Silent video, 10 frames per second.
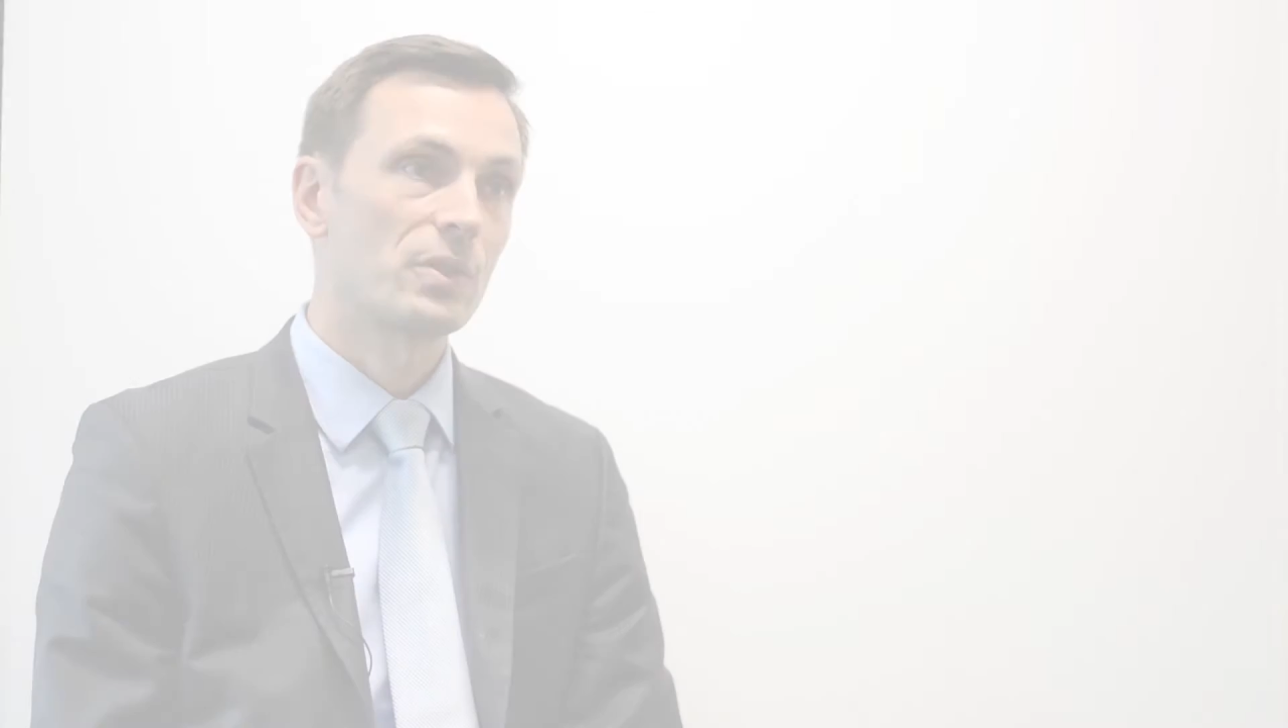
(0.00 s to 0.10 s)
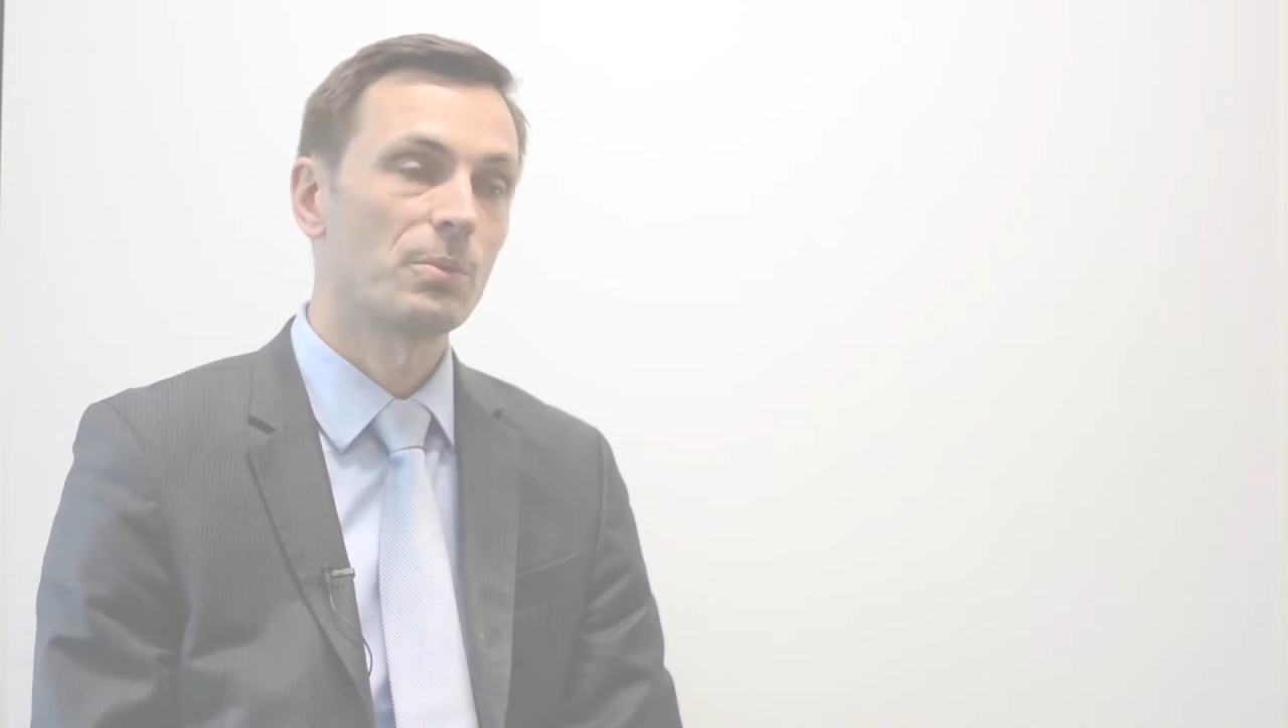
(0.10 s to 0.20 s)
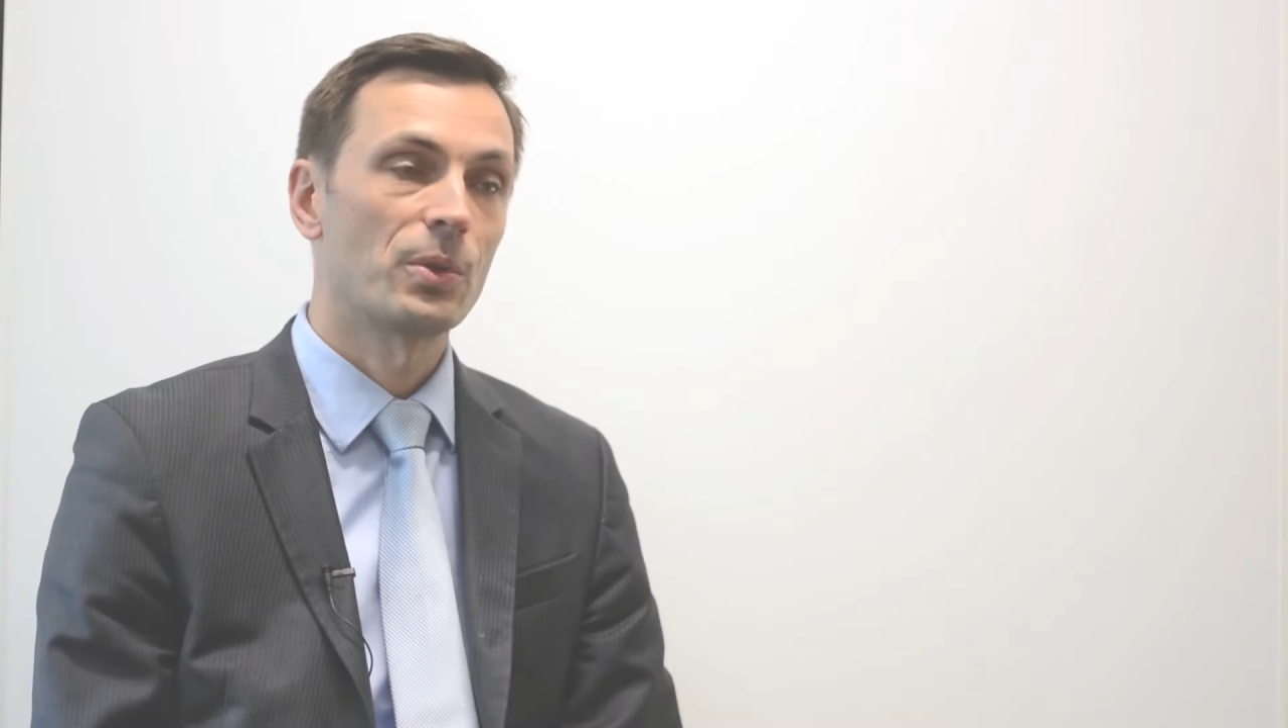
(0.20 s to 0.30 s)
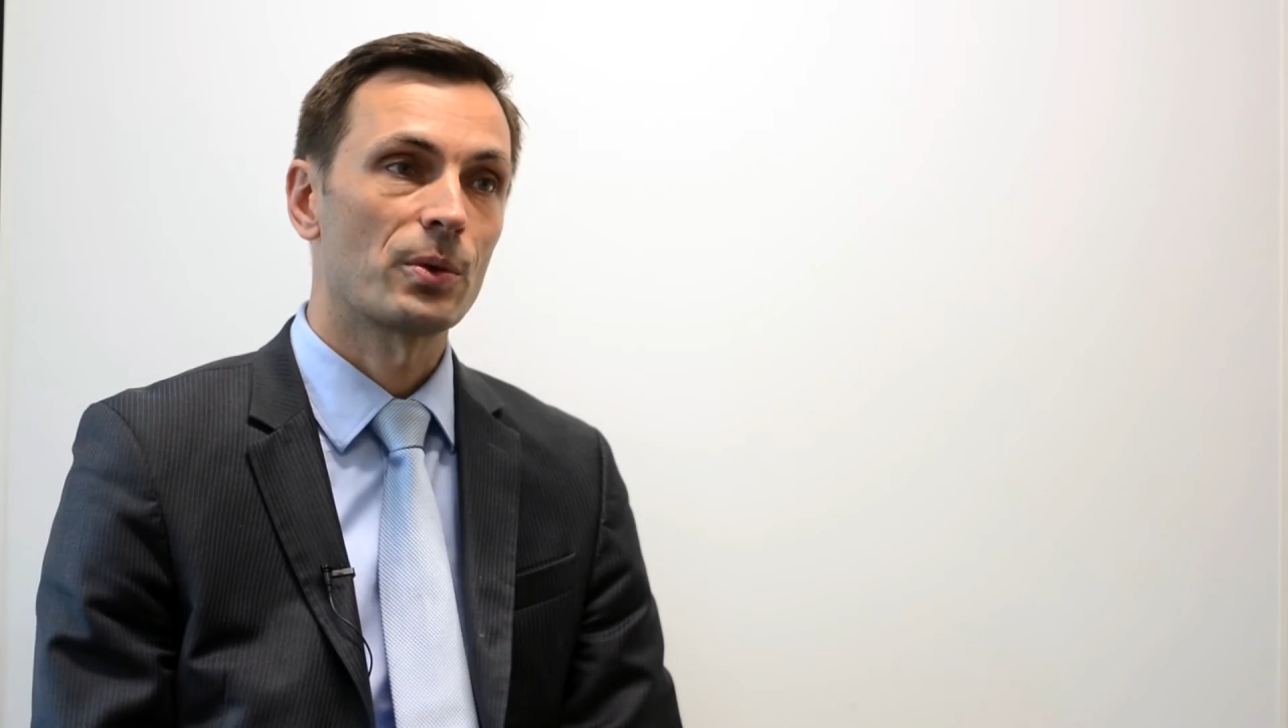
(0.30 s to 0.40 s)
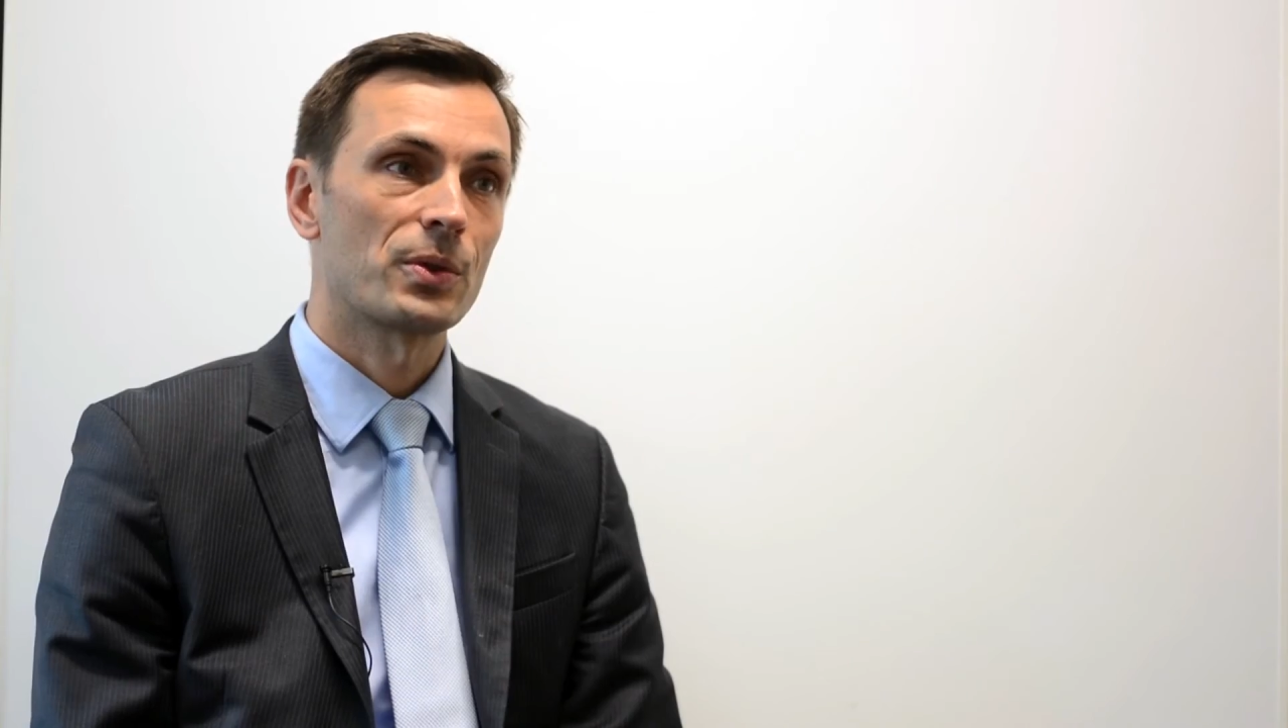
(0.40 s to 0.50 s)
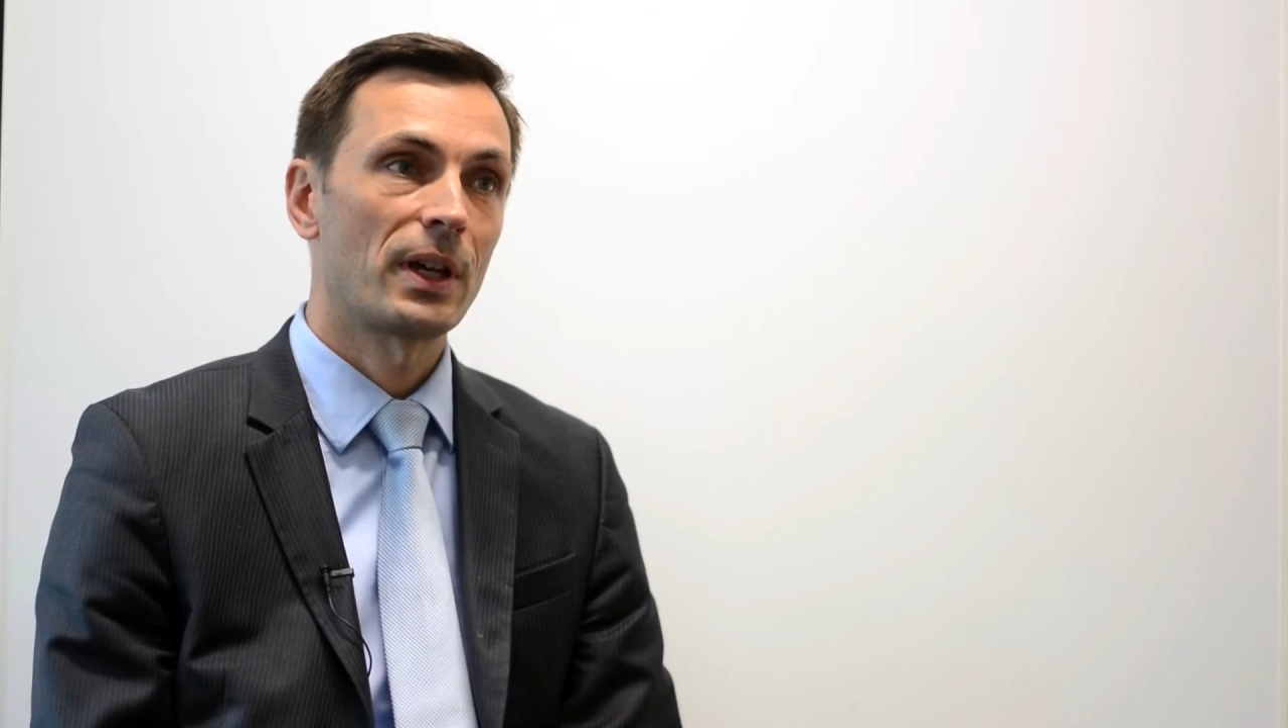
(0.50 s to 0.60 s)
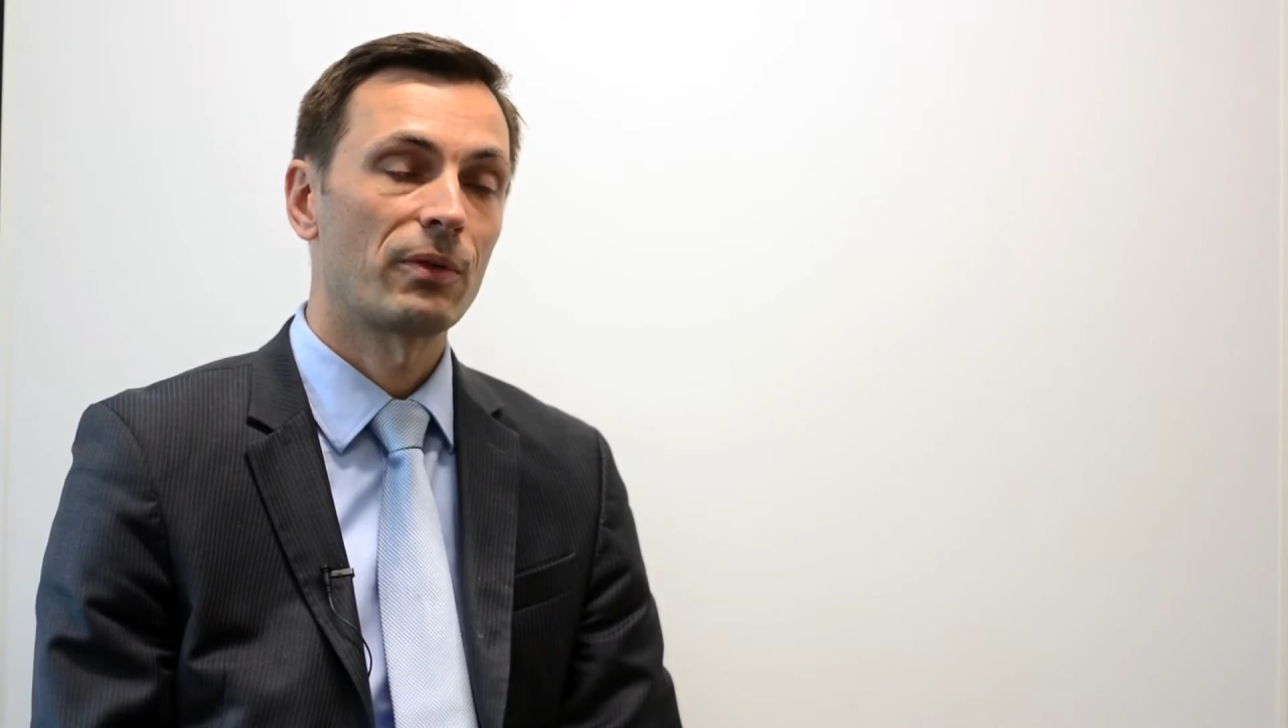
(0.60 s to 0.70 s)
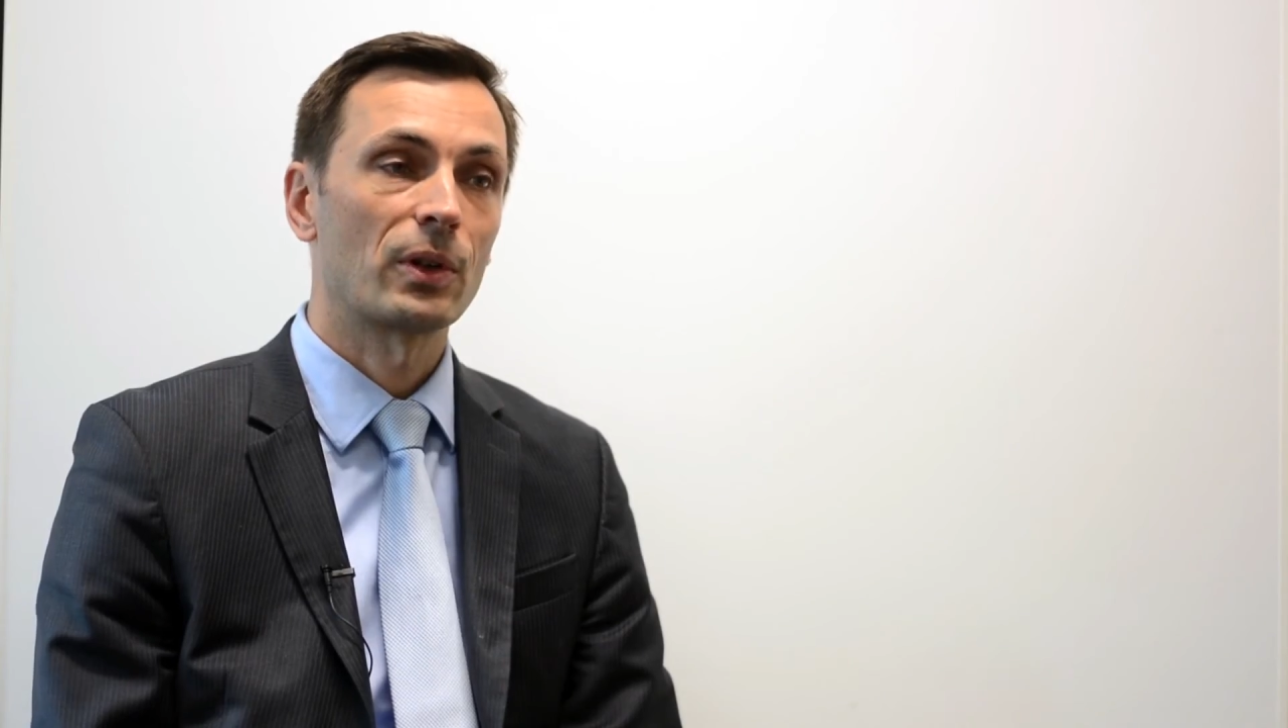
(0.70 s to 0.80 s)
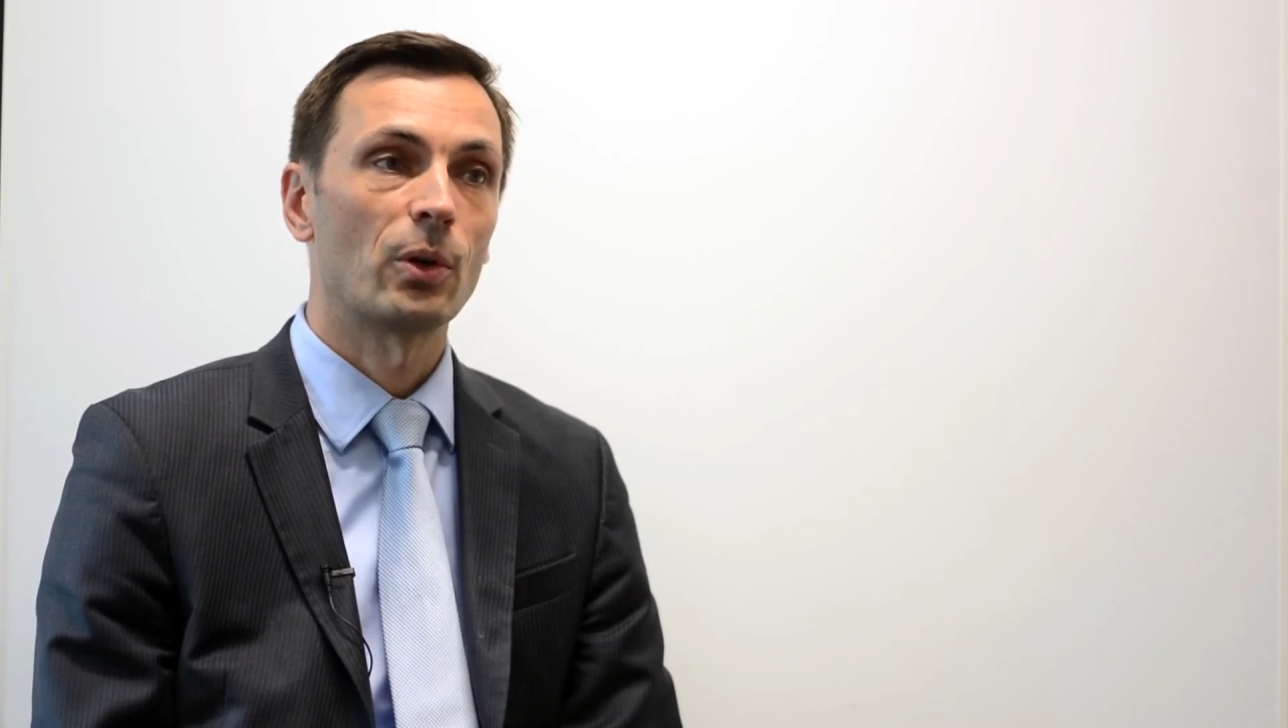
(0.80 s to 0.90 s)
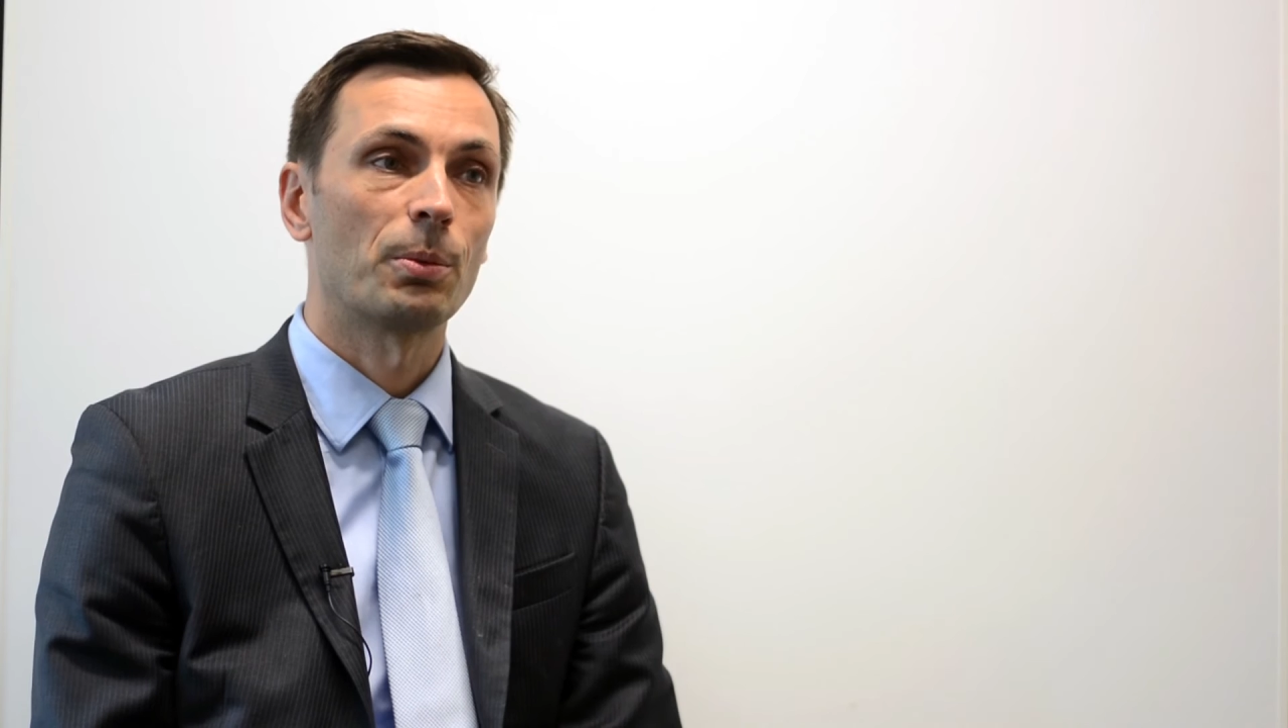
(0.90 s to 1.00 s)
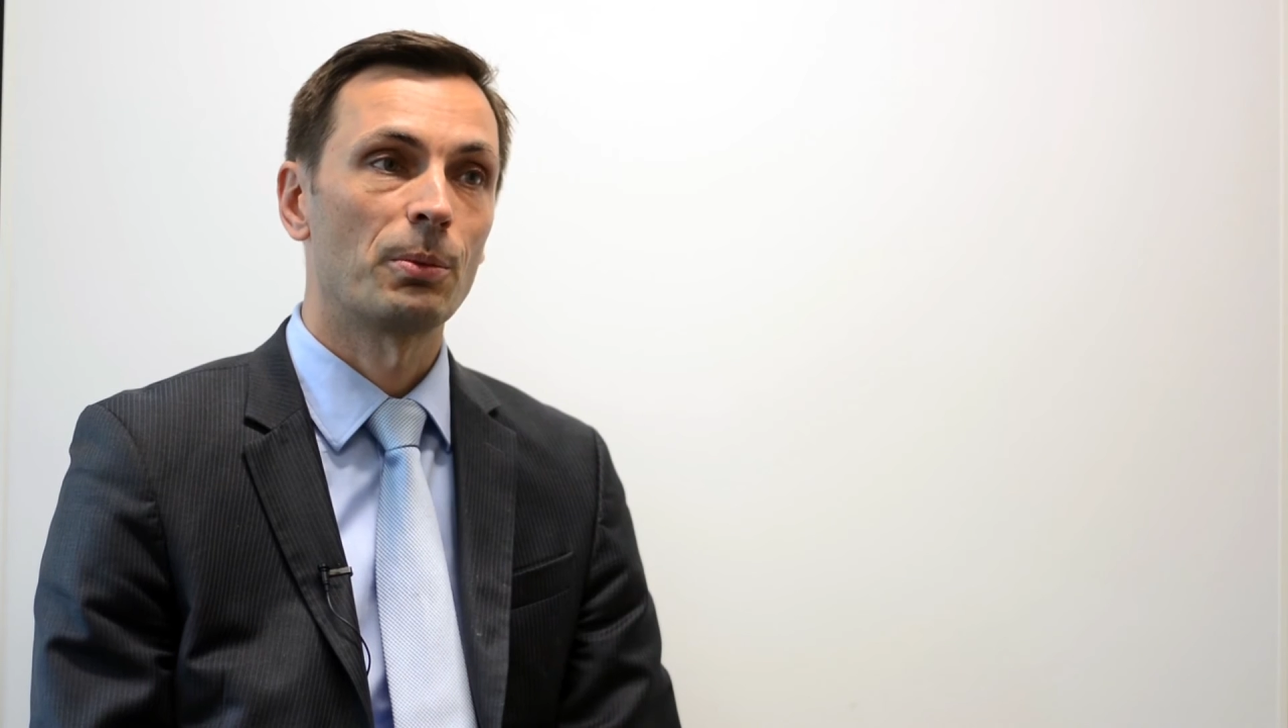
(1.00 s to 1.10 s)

We also have the Global